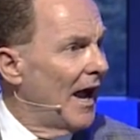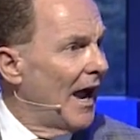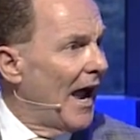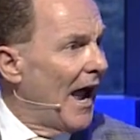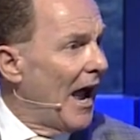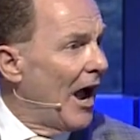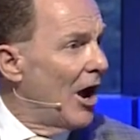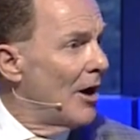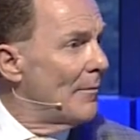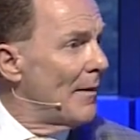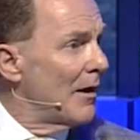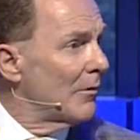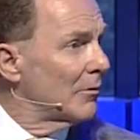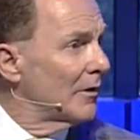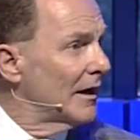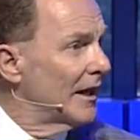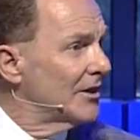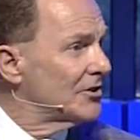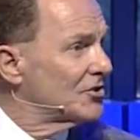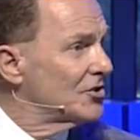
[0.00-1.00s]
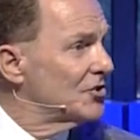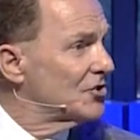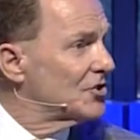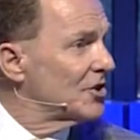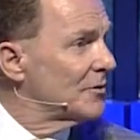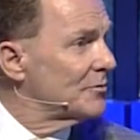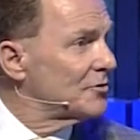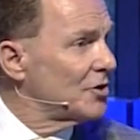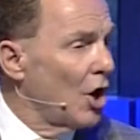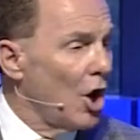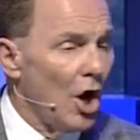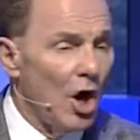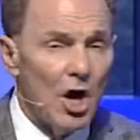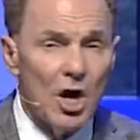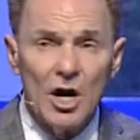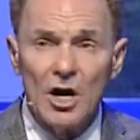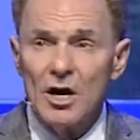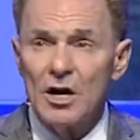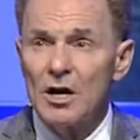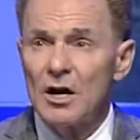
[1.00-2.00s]
how my relationships
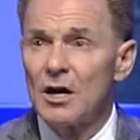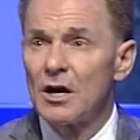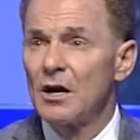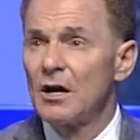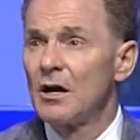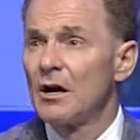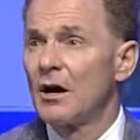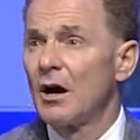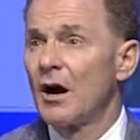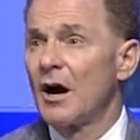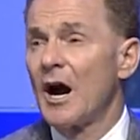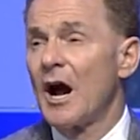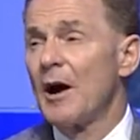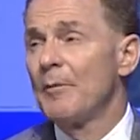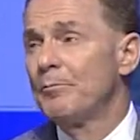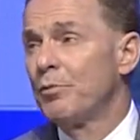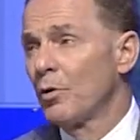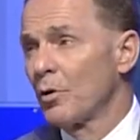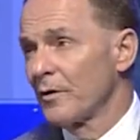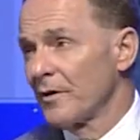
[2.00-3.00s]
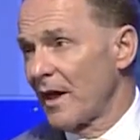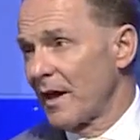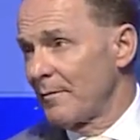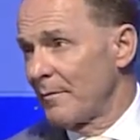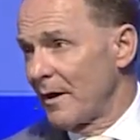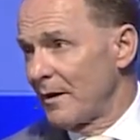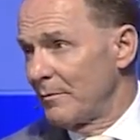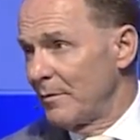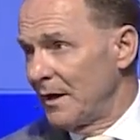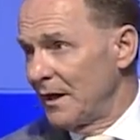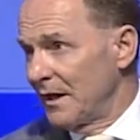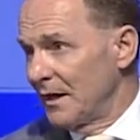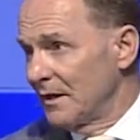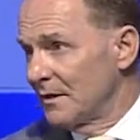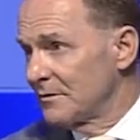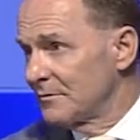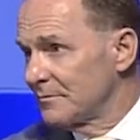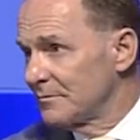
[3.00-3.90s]
are or how poor they may be,